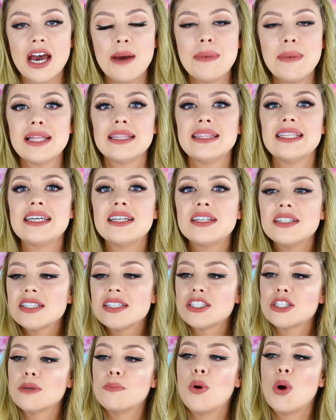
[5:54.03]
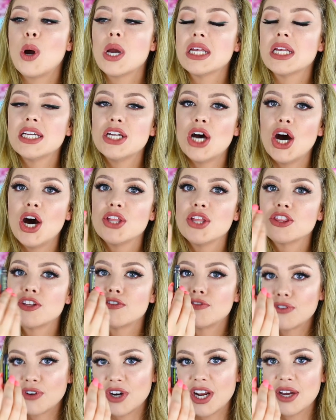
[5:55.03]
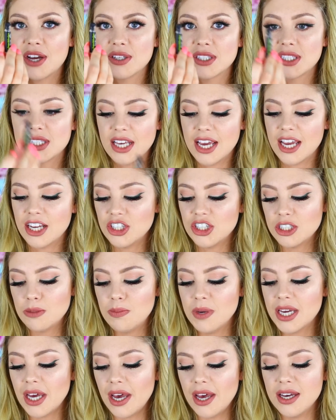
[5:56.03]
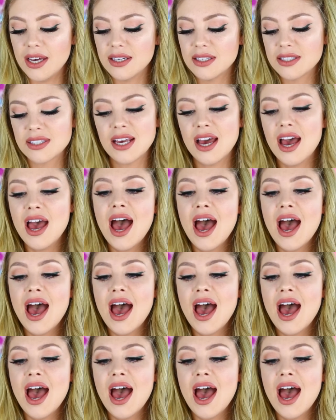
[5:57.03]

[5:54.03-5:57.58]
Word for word: I'm a little disappointed on the fragrance thing just because